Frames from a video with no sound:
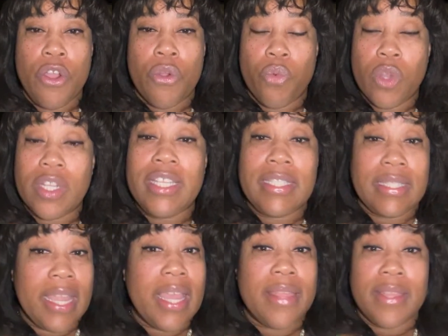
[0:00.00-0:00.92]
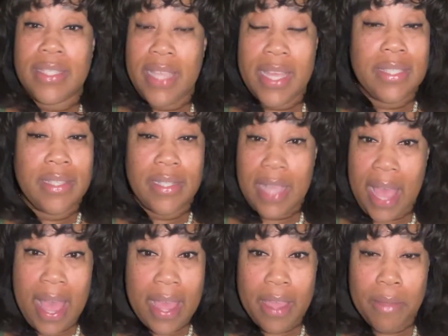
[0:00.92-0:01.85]
really stand the test of
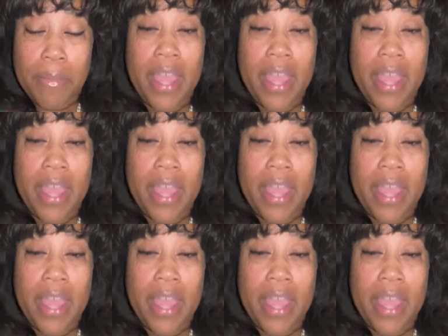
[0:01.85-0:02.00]
time.